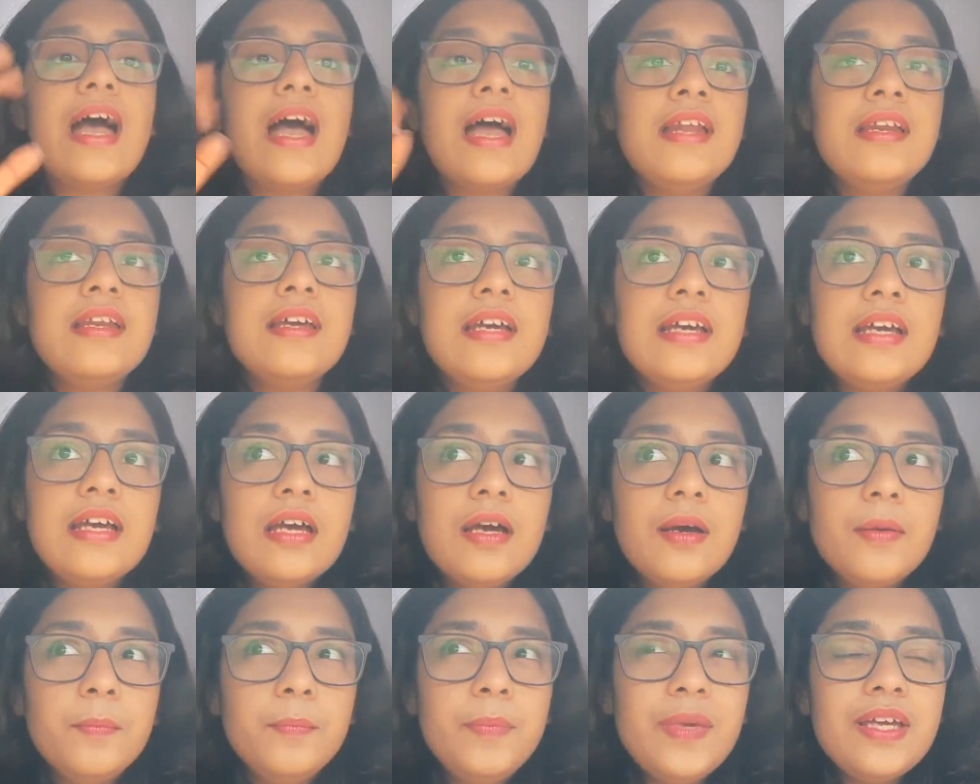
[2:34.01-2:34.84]
And
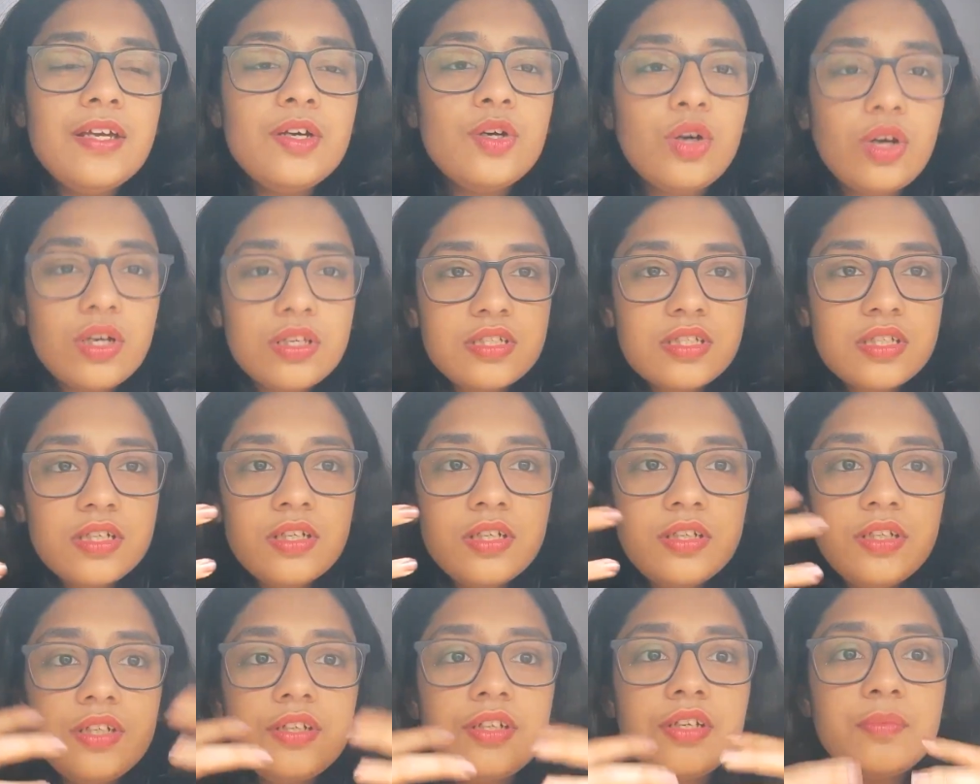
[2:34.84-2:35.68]
being
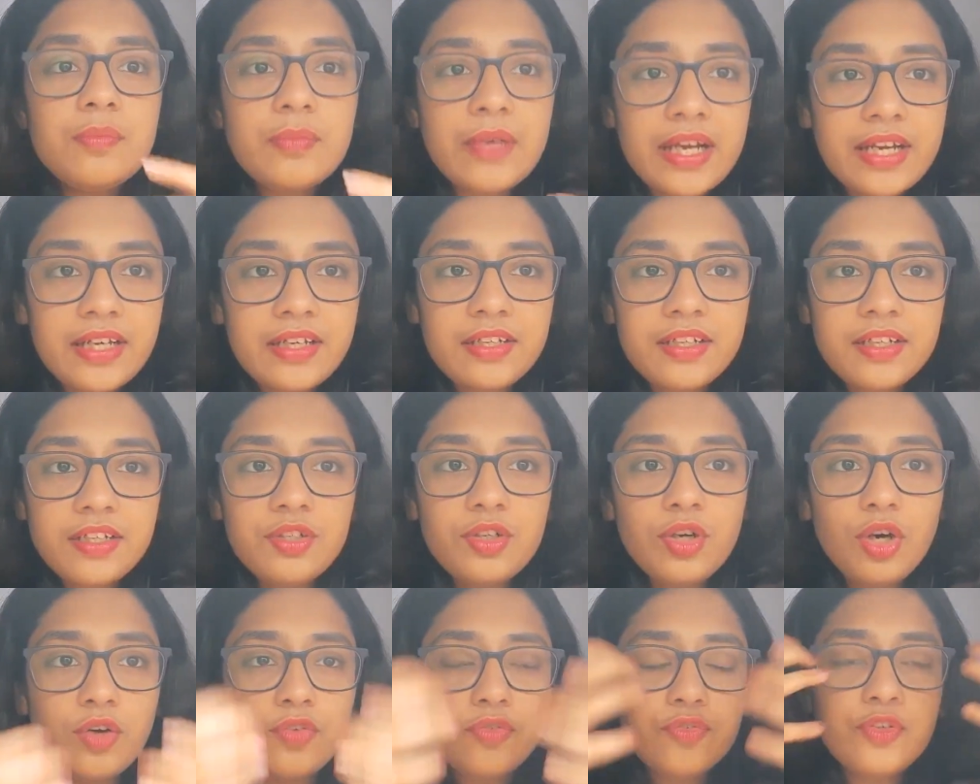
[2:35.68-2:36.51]
constantly reminded
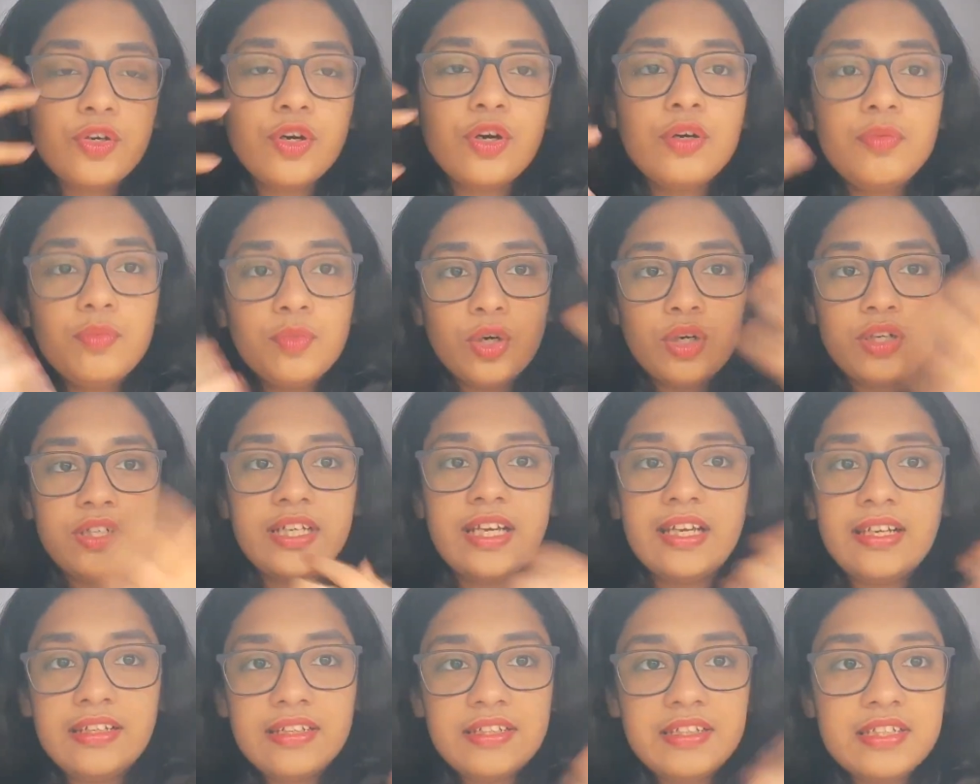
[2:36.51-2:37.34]
of your
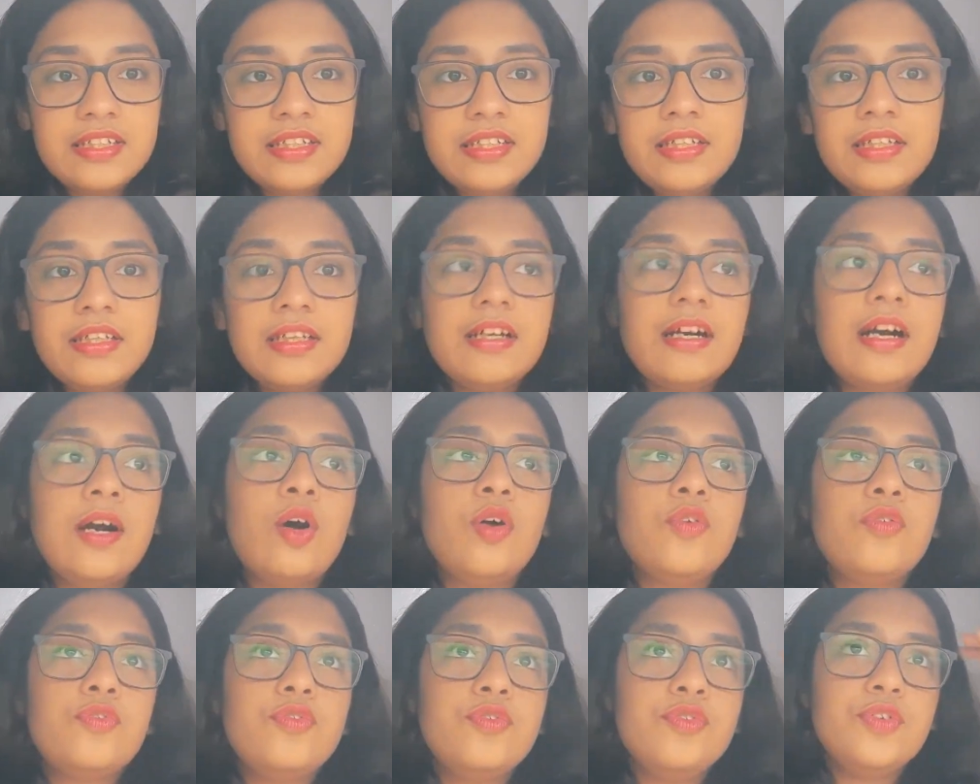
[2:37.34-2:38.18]
mortality,
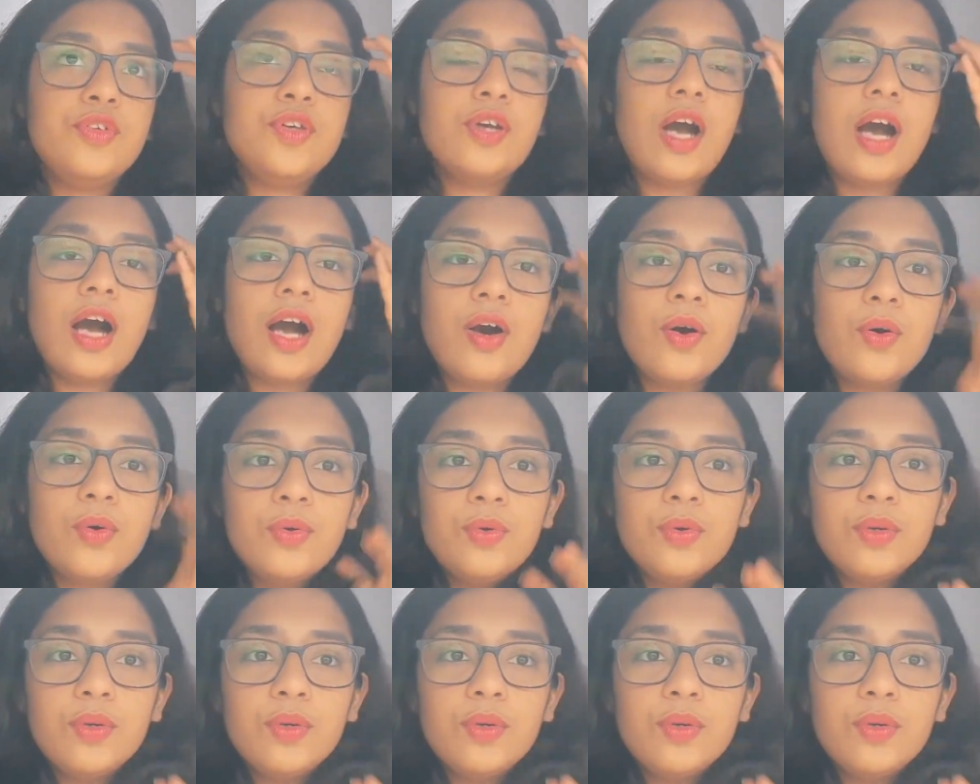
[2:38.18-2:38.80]
of how